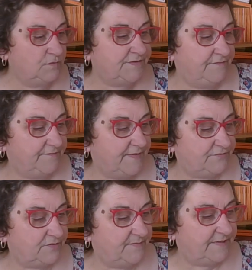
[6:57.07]
also
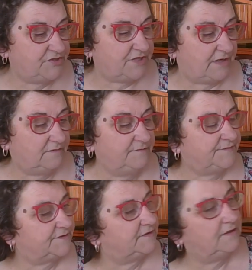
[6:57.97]
found on my
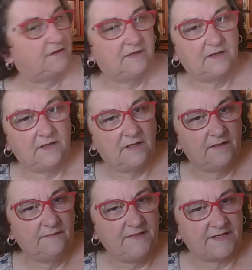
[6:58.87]
shelves
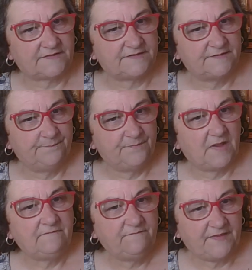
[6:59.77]
this
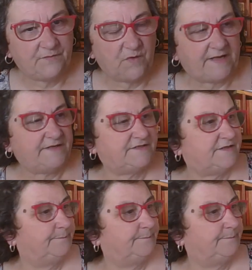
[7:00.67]
featherweight